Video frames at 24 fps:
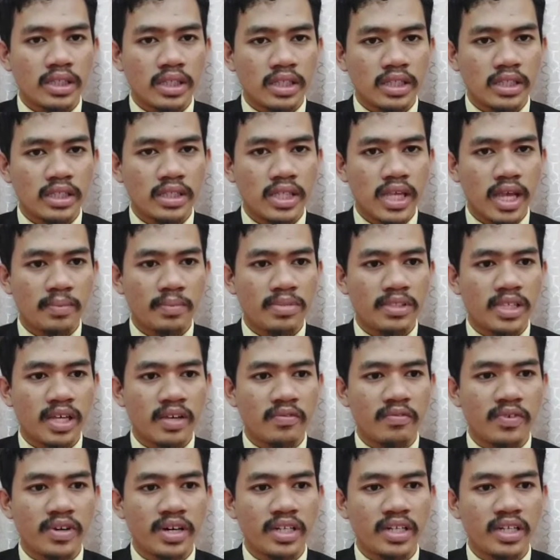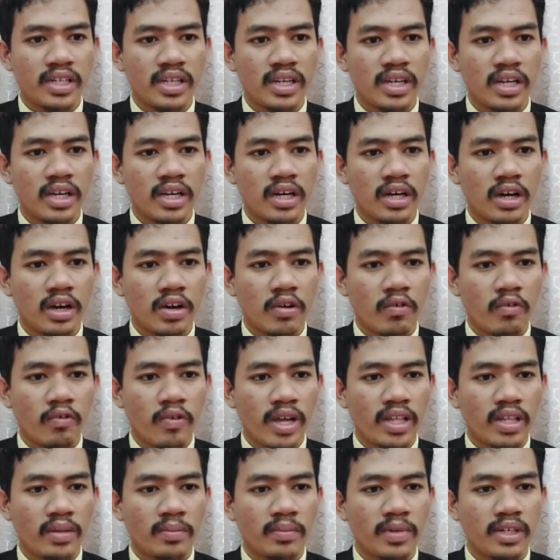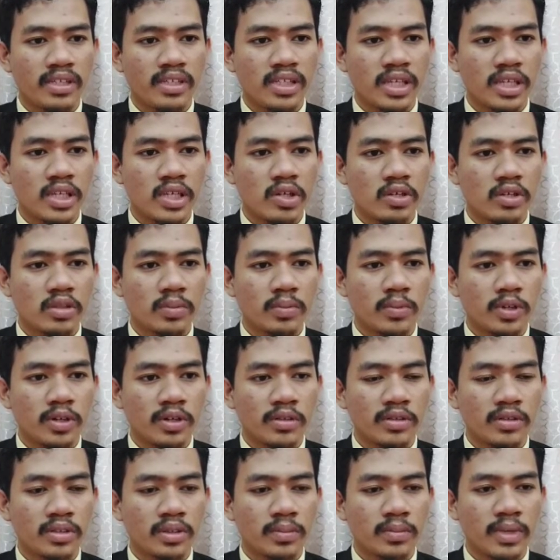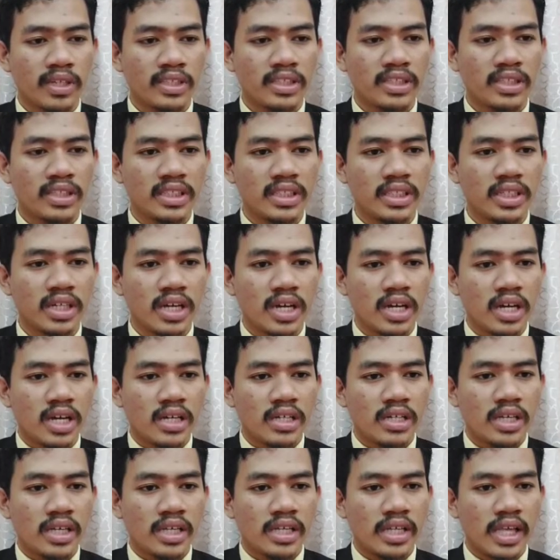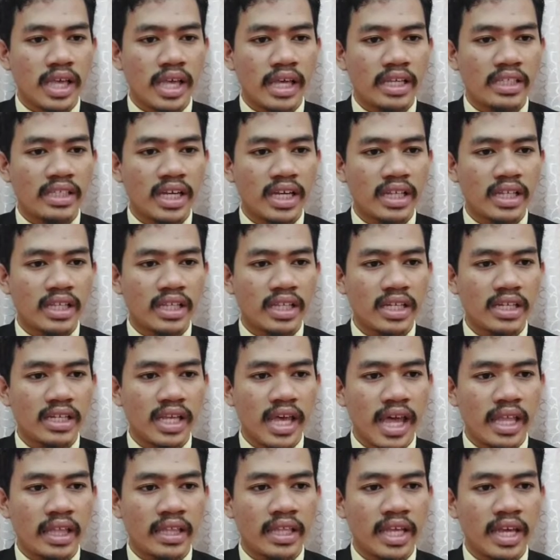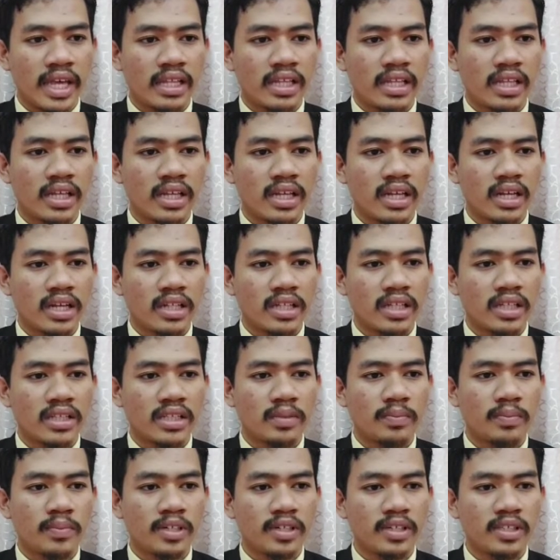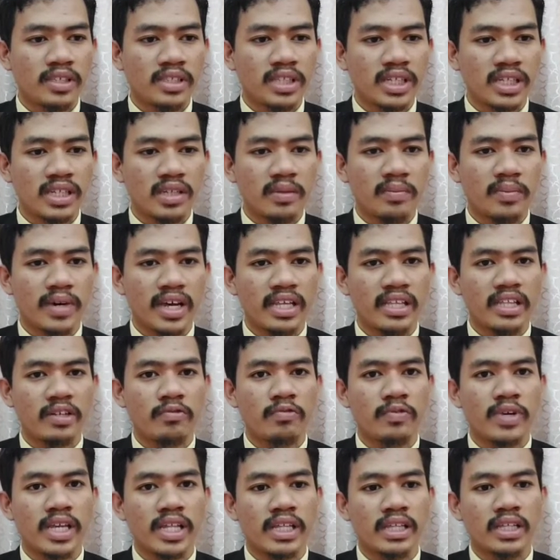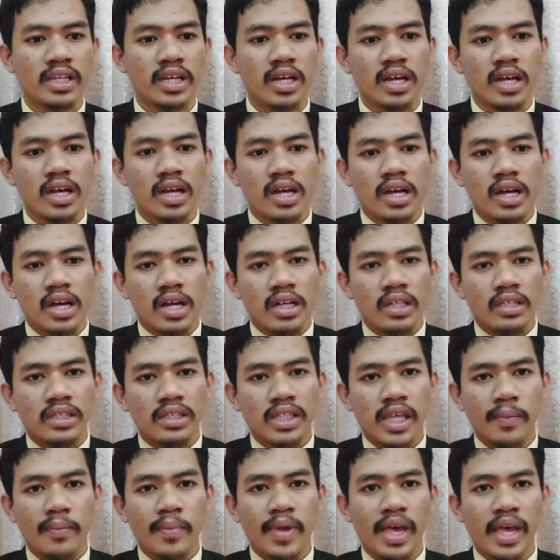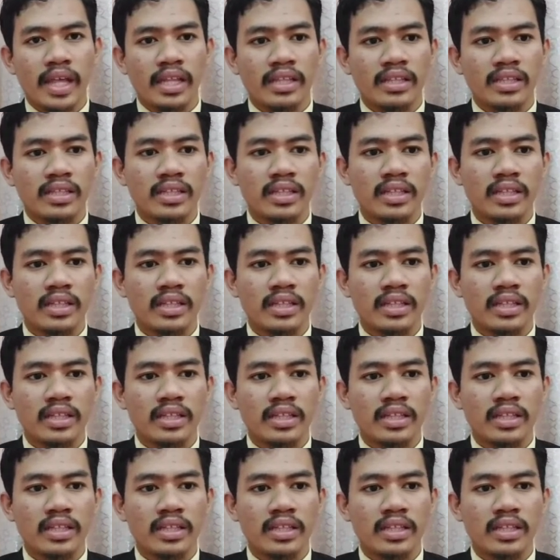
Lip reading: Step 7, when basidiospores mature, it ejected and then dispersed by the wind. Step 8,